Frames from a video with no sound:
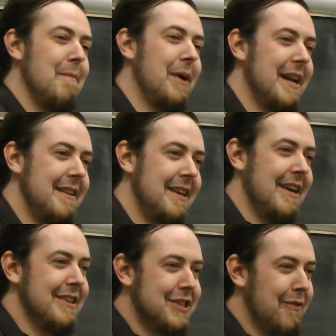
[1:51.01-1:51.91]
But the
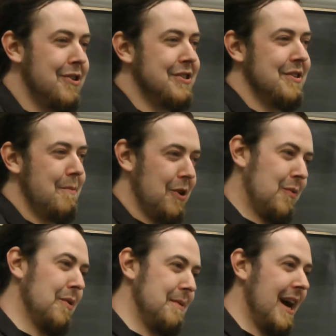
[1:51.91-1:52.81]
English version of the
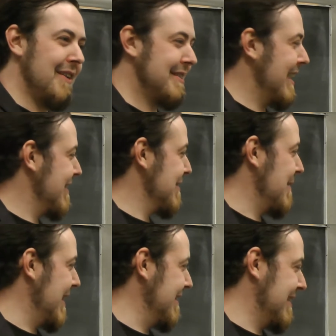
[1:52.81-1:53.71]
book will be out at the end of the
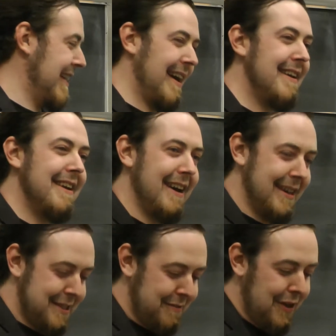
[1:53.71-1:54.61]
month, and
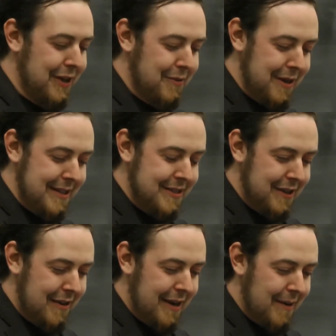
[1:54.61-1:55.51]
it's a very good read,
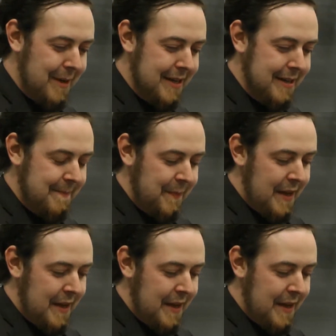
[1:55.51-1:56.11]
so I recommend it.